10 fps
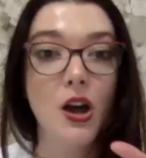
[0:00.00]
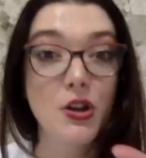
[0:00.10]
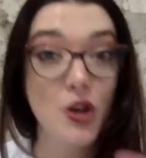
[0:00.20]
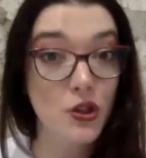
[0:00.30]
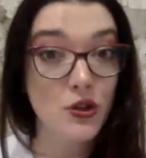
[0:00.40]

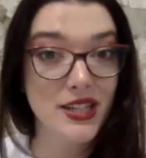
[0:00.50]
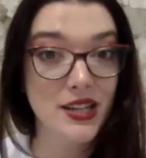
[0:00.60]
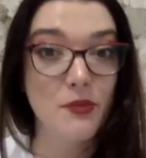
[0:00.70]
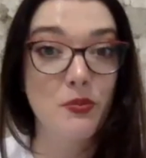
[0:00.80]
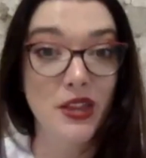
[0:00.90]
Another
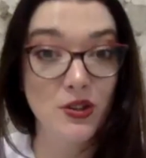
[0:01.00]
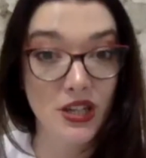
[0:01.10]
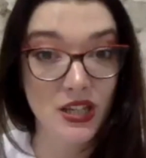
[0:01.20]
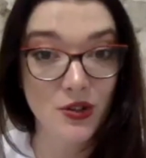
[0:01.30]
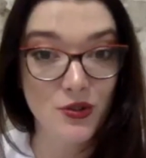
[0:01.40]
tip that you
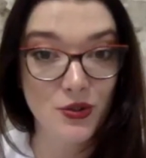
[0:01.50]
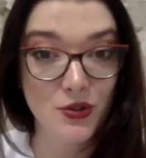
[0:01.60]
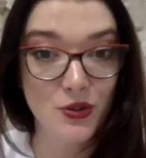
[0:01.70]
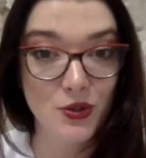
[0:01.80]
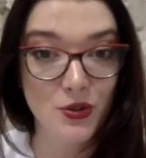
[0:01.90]
can use on
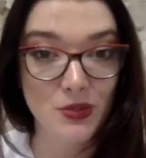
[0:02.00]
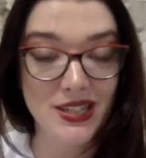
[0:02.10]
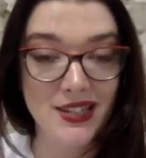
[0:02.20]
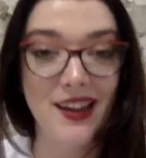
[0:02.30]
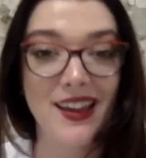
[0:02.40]
social
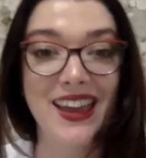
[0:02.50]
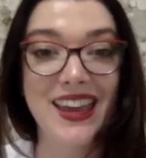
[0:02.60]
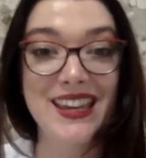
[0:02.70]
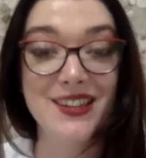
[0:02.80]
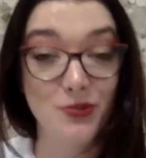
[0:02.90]
media
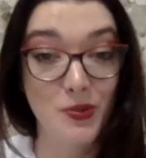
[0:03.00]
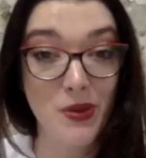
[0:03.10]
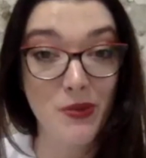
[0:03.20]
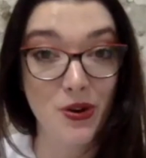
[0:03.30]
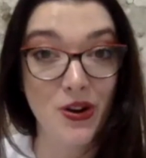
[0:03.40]
is,
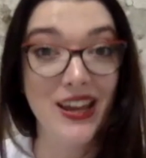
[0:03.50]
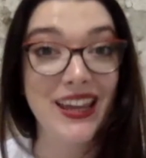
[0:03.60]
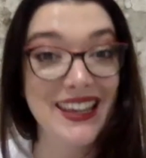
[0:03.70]
remember,